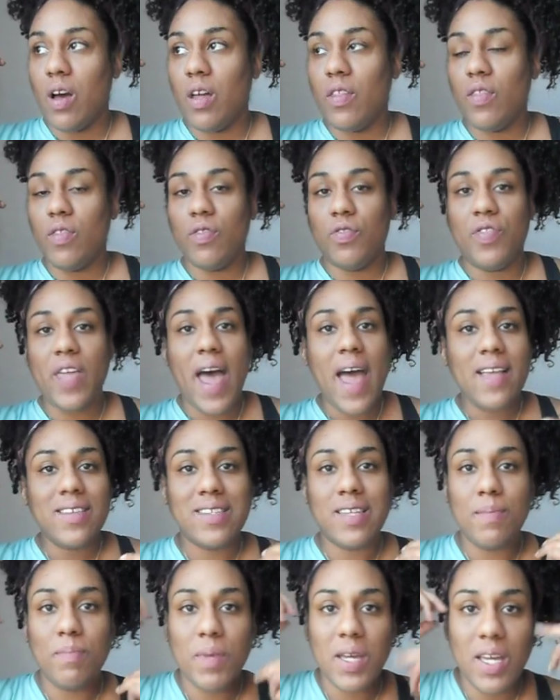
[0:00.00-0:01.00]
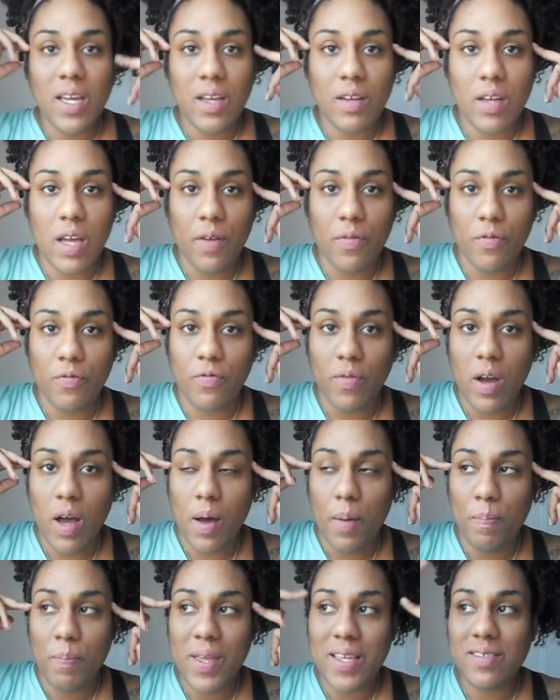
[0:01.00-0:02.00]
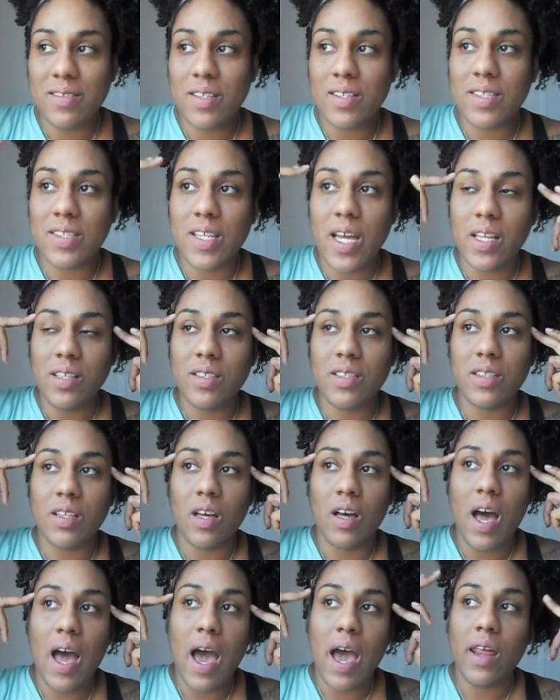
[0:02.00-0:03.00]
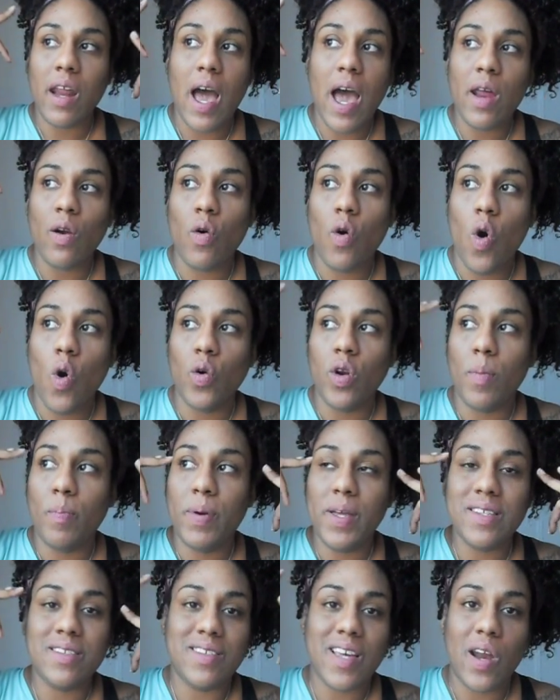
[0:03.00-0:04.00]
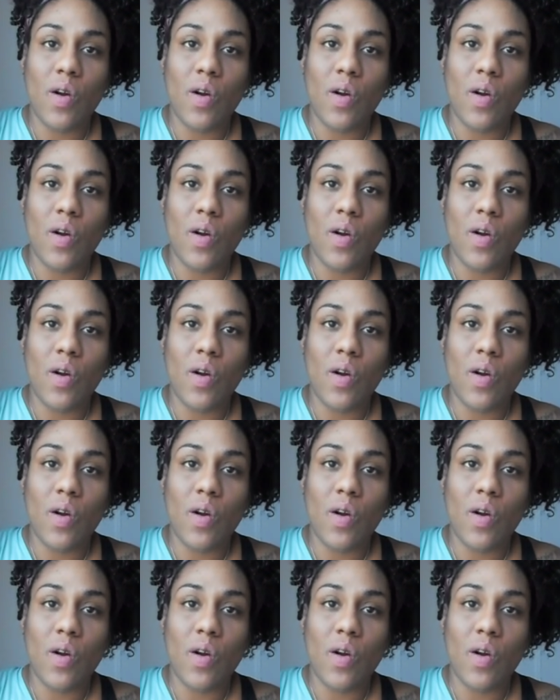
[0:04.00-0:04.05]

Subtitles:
That to me, business sense, I don't own a business.